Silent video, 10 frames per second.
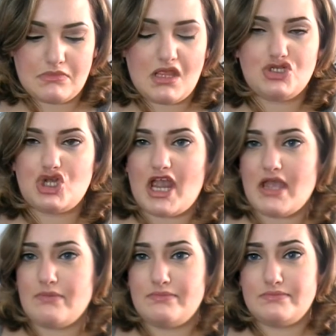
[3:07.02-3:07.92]
I'll try
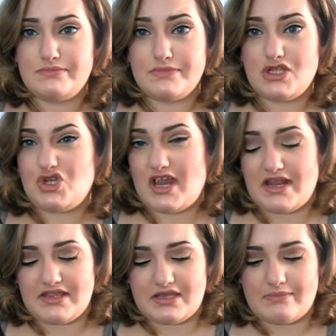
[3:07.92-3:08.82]
it. I'll try
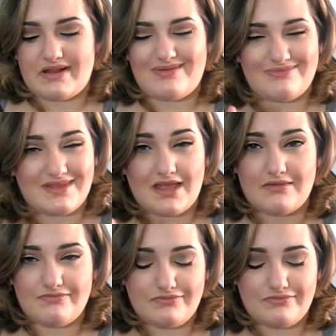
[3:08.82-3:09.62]
anything, but I'm not,